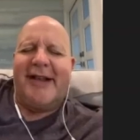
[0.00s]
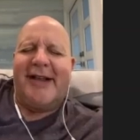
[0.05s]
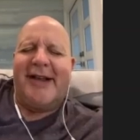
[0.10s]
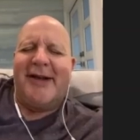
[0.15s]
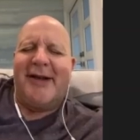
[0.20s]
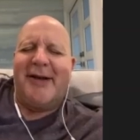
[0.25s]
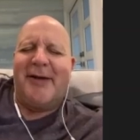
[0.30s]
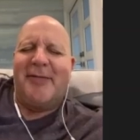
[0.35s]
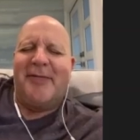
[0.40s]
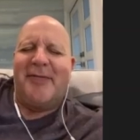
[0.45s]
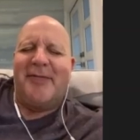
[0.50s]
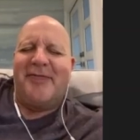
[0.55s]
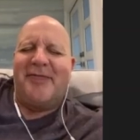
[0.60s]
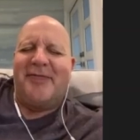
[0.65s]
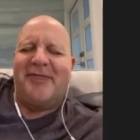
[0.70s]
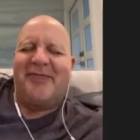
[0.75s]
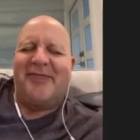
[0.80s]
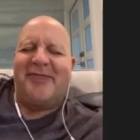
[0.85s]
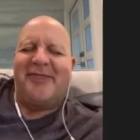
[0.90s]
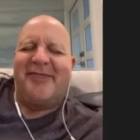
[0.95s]
um,
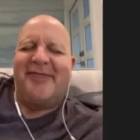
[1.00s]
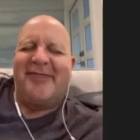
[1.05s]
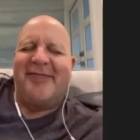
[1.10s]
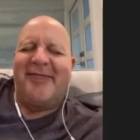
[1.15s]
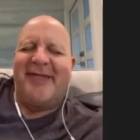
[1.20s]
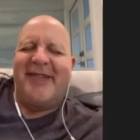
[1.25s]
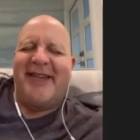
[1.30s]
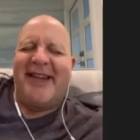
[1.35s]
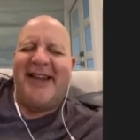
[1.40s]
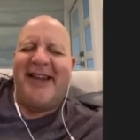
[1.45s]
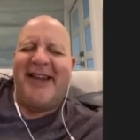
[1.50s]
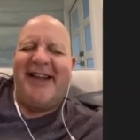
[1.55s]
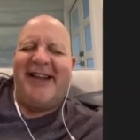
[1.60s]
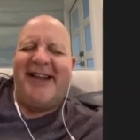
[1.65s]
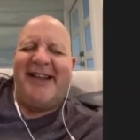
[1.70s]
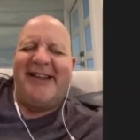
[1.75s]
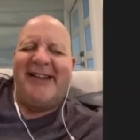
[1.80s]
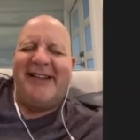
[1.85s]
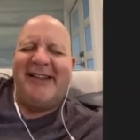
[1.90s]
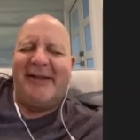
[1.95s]

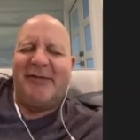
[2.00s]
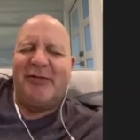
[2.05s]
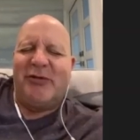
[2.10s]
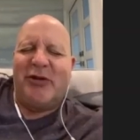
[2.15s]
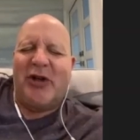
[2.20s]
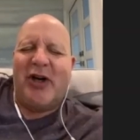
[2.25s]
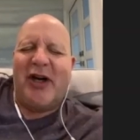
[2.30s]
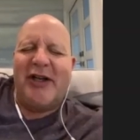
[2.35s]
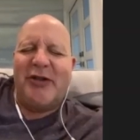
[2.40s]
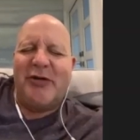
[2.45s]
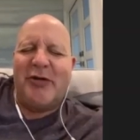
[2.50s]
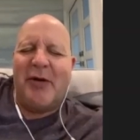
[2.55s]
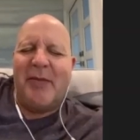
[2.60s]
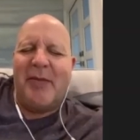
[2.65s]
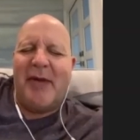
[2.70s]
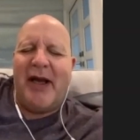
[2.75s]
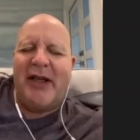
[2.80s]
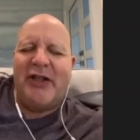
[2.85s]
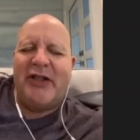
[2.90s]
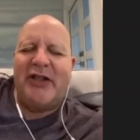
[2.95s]
I'm trying to
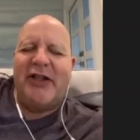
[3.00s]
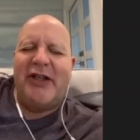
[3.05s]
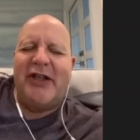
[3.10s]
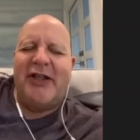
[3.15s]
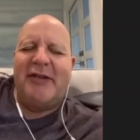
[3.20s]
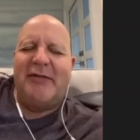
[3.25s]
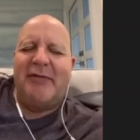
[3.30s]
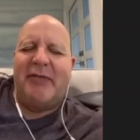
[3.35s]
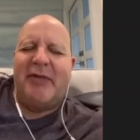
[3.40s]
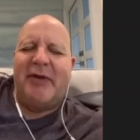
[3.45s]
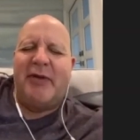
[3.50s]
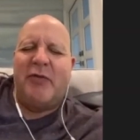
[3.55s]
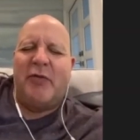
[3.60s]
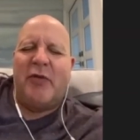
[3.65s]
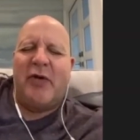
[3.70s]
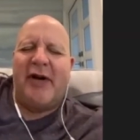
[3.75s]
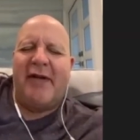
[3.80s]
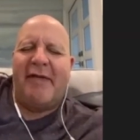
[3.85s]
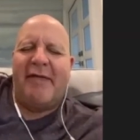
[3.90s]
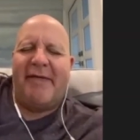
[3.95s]
imagine it, but what it